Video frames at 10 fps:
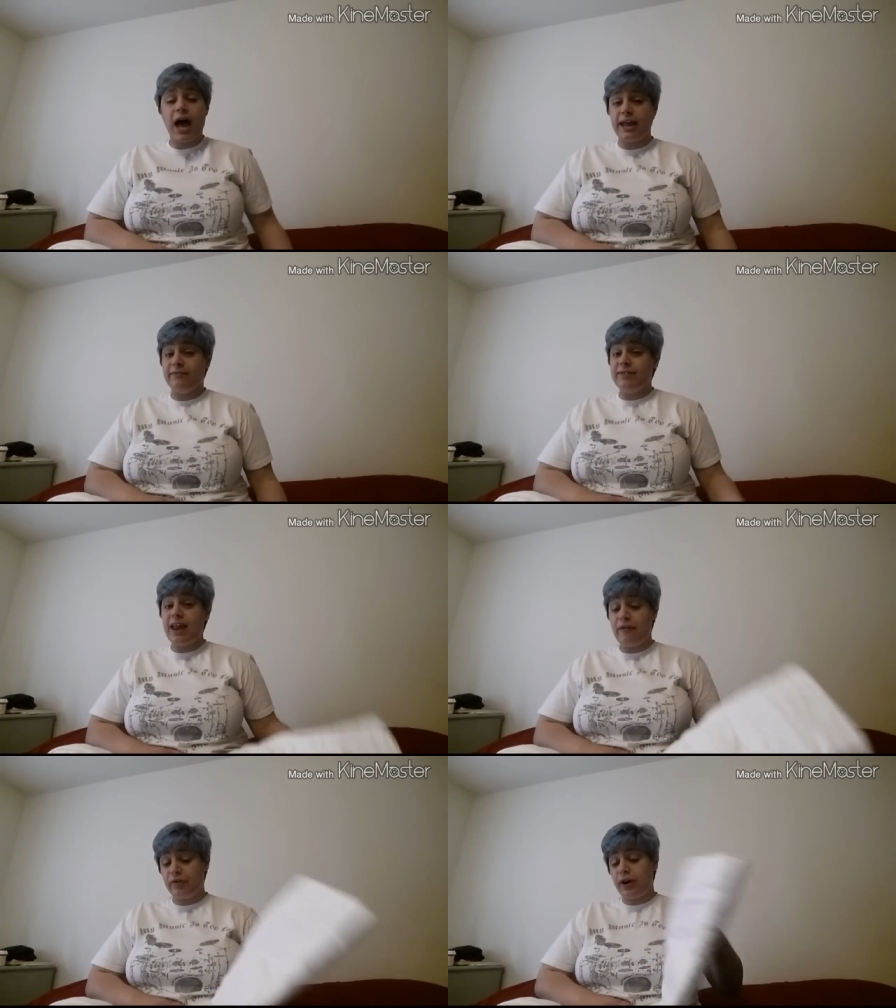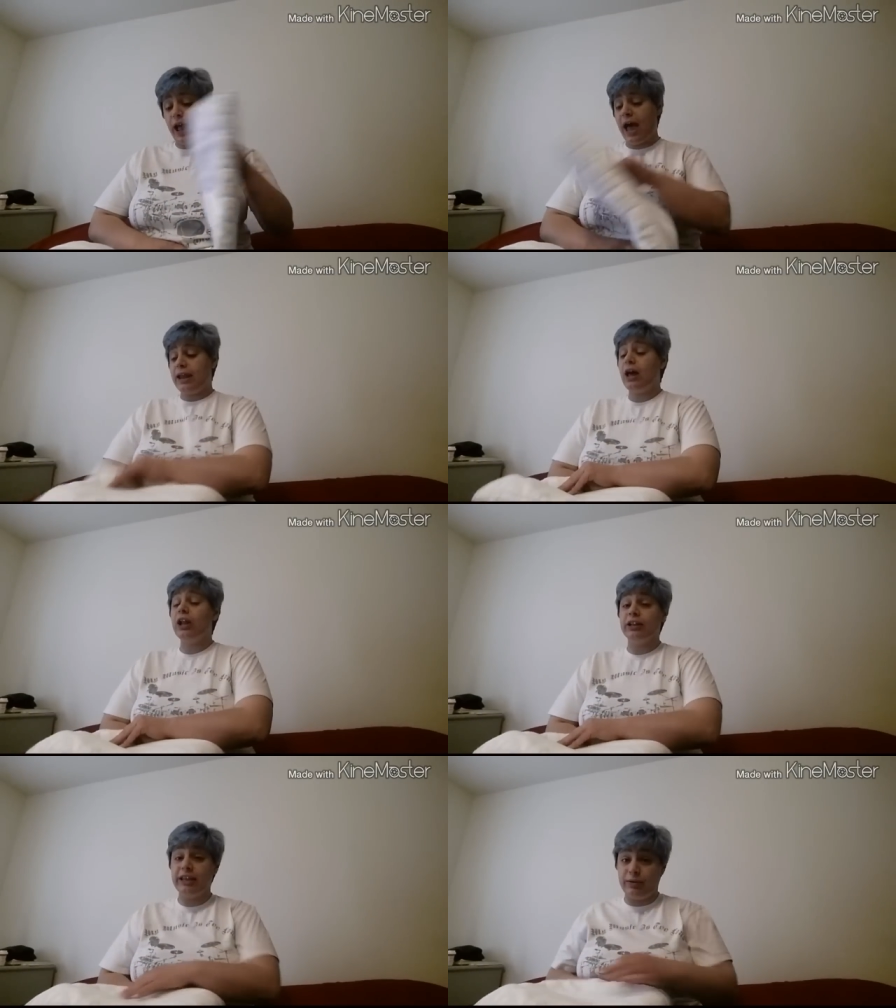I have never had
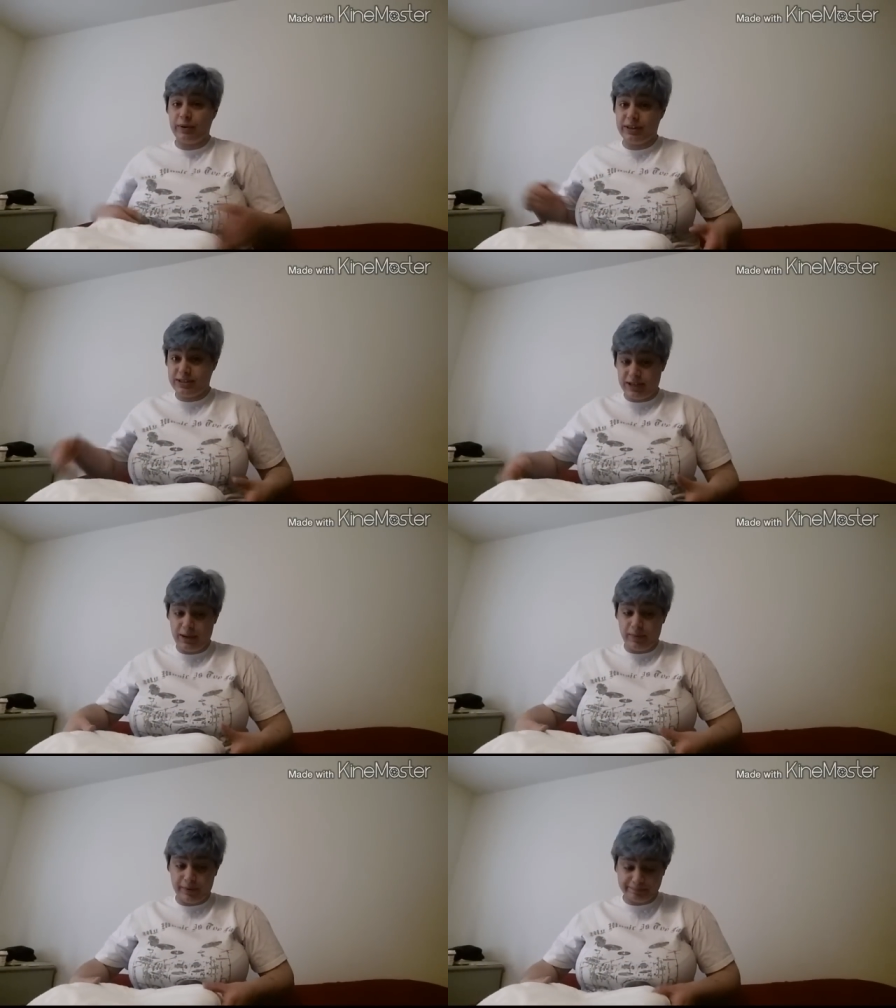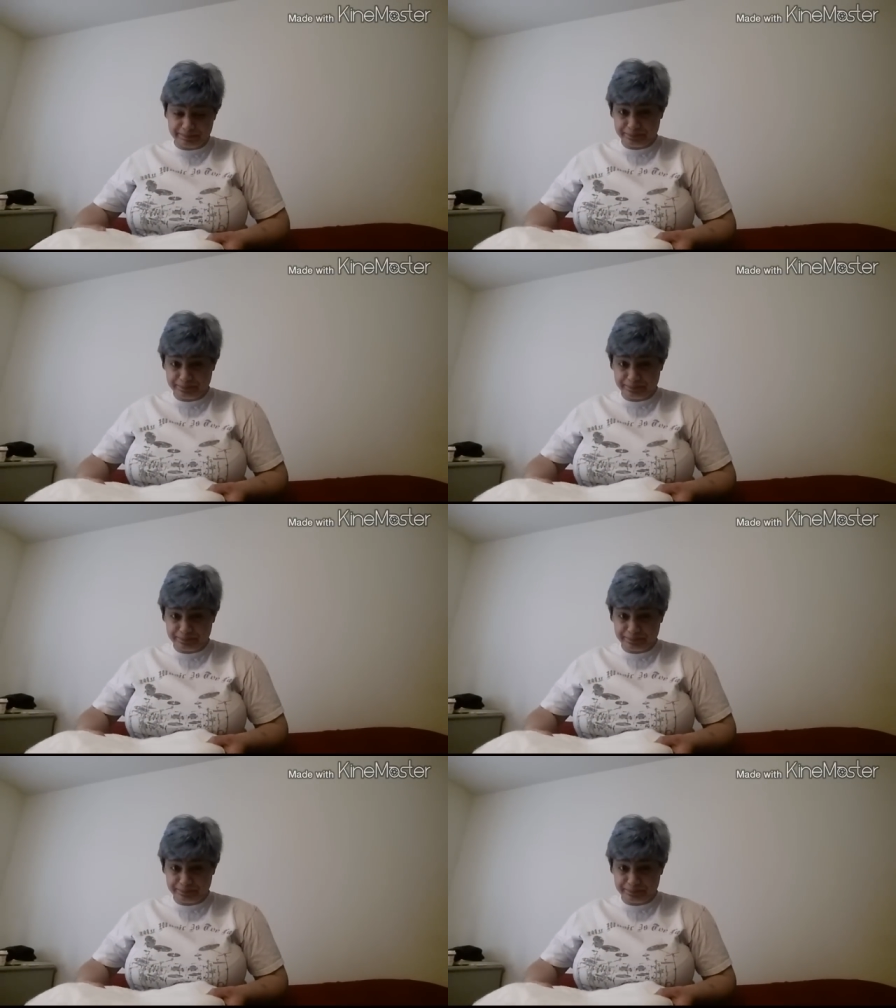a leak with this diaper.